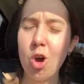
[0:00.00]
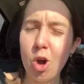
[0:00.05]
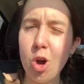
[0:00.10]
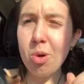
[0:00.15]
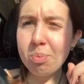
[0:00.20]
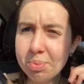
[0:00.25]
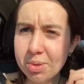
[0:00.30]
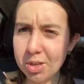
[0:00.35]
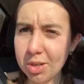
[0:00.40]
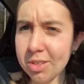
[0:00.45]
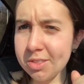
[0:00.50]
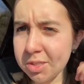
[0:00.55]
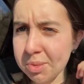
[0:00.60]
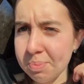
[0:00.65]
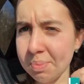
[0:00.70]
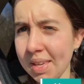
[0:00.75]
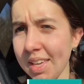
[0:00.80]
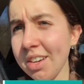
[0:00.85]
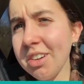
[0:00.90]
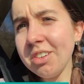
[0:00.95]
Home-cooked
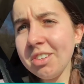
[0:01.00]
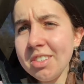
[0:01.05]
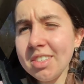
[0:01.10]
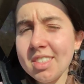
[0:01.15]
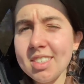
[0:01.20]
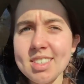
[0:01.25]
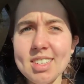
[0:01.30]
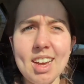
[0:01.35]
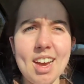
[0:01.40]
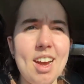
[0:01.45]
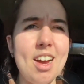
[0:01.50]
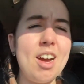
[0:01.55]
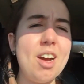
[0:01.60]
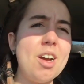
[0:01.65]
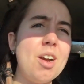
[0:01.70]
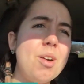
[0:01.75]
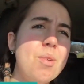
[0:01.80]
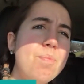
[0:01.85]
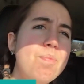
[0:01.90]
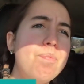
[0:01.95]
meals.
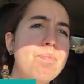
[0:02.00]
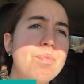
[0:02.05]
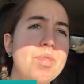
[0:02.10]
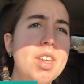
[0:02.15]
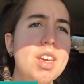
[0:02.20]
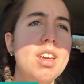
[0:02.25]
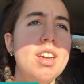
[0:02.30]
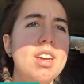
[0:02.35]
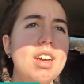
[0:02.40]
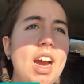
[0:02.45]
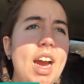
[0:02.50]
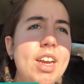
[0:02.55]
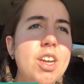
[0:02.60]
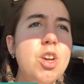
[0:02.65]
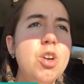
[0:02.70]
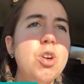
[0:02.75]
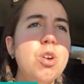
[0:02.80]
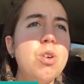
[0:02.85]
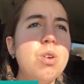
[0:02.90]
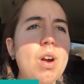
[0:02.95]
Um, I
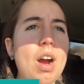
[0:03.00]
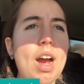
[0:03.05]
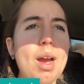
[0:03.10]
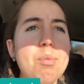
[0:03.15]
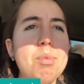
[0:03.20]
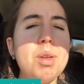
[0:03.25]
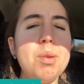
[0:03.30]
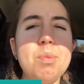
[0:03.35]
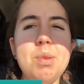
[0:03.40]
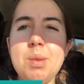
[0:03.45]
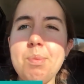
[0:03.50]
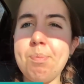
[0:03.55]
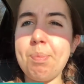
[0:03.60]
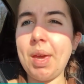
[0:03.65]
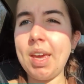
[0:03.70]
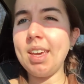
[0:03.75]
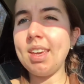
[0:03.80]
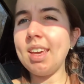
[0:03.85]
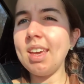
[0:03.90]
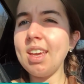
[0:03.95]
know I'm gonna be
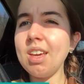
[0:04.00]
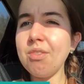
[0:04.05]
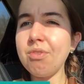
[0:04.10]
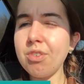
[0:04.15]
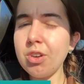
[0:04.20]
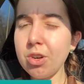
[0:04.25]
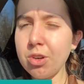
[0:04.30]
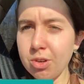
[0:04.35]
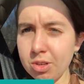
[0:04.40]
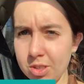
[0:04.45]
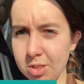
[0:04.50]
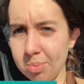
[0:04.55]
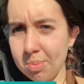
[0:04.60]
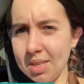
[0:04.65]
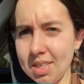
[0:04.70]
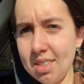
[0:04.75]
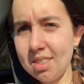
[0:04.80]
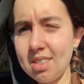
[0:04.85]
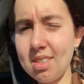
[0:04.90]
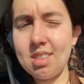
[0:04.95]
baking for
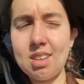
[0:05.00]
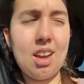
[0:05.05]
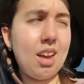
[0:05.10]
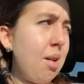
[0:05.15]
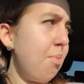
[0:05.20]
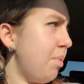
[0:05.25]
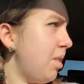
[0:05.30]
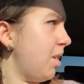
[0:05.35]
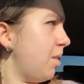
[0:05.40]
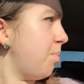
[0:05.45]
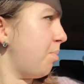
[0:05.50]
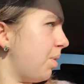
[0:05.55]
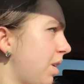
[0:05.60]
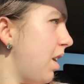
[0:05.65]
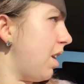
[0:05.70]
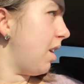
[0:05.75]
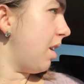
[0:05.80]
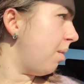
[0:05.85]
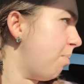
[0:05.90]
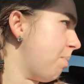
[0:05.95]
Christmas. I'm gonna
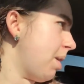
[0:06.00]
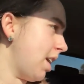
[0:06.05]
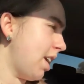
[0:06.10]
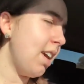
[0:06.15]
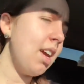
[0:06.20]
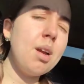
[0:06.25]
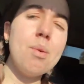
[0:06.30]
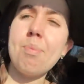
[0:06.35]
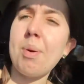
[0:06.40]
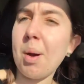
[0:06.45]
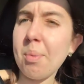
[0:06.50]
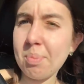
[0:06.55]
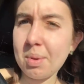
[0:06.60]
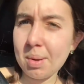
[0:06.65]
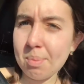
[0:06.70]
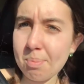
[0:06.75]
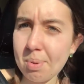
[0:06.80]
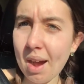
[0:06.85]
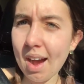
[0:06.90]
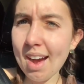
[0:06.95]
be making a
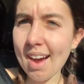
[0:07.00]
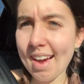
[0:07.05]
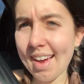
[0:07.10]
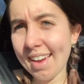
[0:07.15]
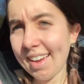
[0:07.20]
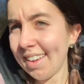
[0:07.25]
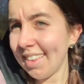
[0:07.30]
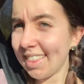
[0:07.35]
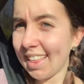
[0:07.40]
pumpkin pie.